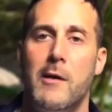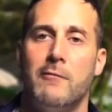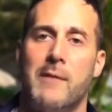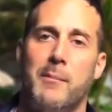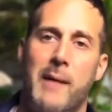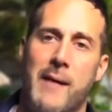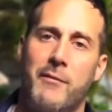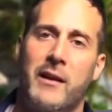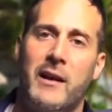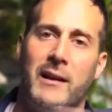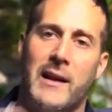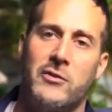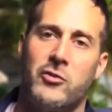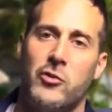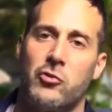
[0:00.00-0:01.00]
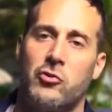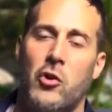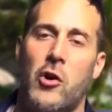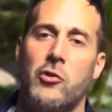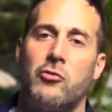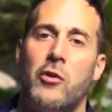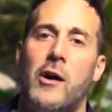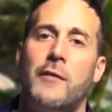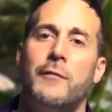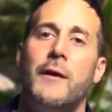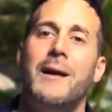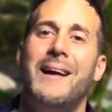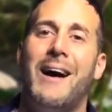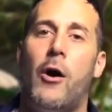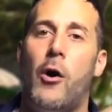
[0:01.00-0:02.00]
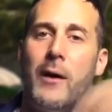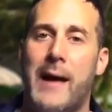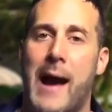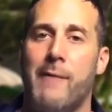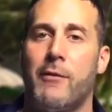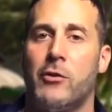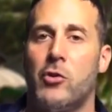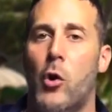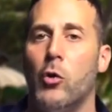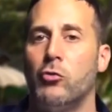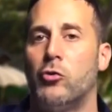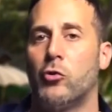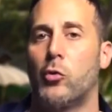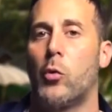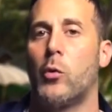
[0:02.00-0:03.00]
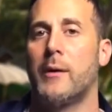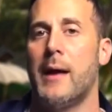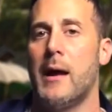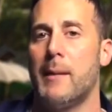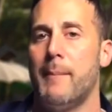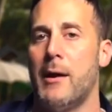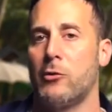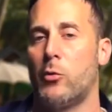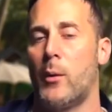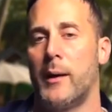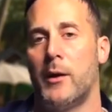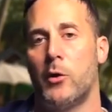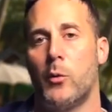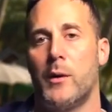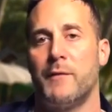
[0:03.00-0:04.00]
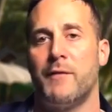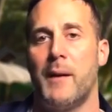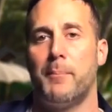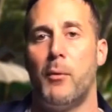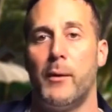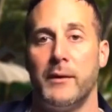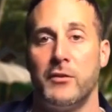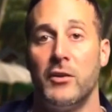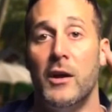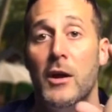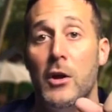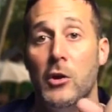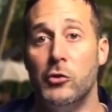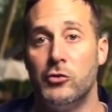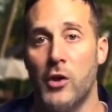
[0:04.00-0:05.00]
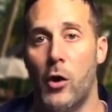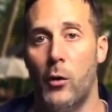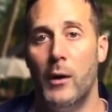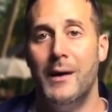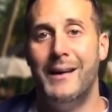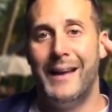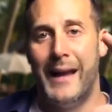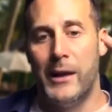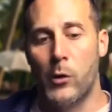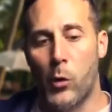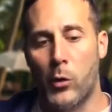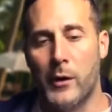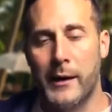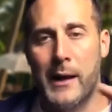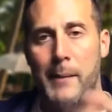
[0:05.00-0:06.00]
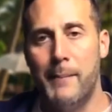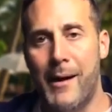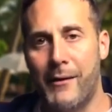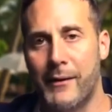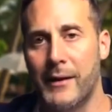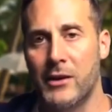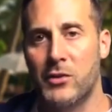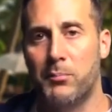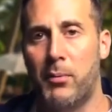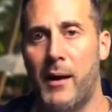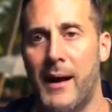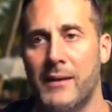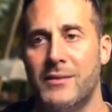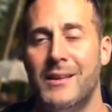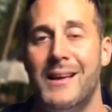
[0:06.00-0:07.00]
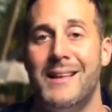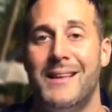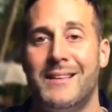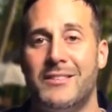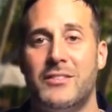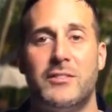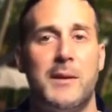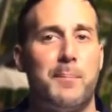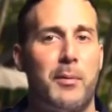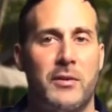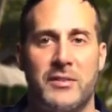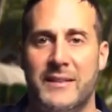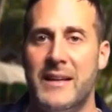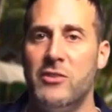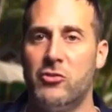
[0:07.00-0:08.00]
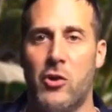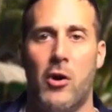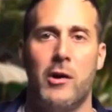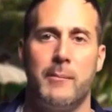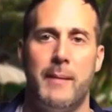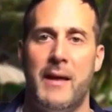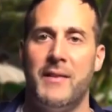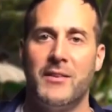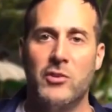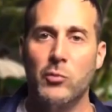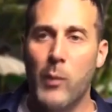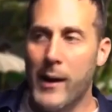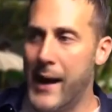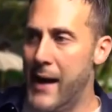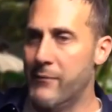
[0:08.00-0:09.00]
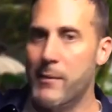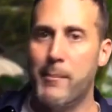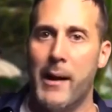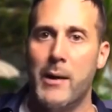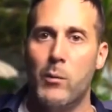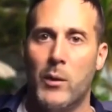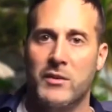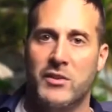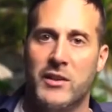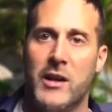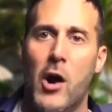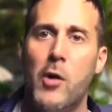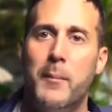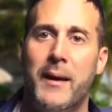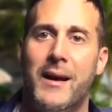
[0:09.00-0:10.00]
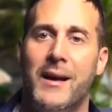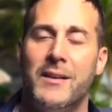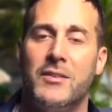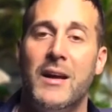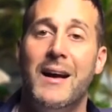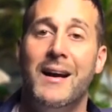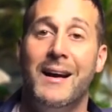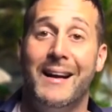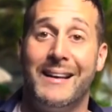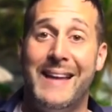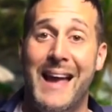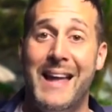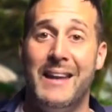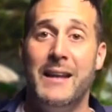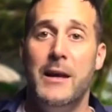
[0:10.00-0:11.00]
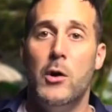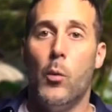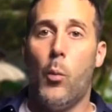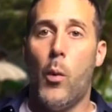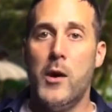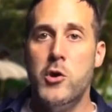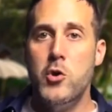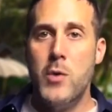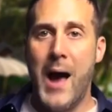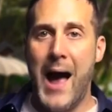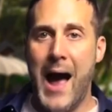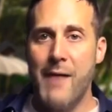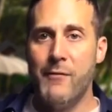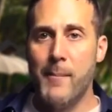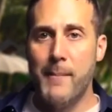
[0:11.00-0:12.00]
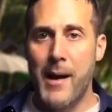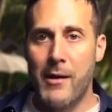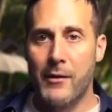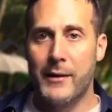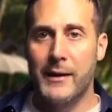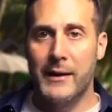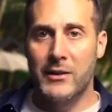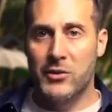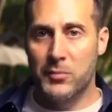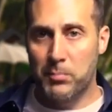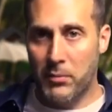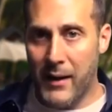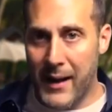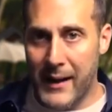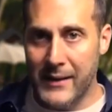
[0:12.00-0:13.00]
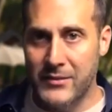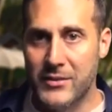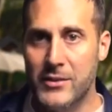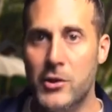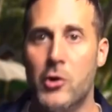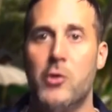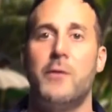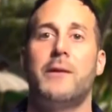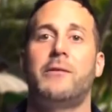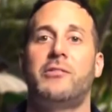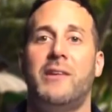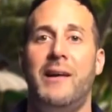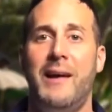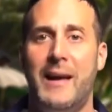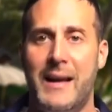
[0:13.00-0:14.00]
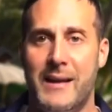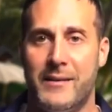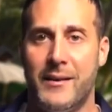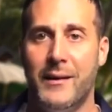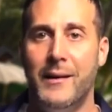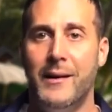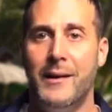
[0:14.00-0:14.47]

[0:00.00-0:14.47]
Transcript: Remember, every collection or charge-off, on average, holds your score down about 20 to 25 points. So in order to get American Express, this is the prestige card, man. This is where everybody wants to go because, again, when you have American Express, you're the shit.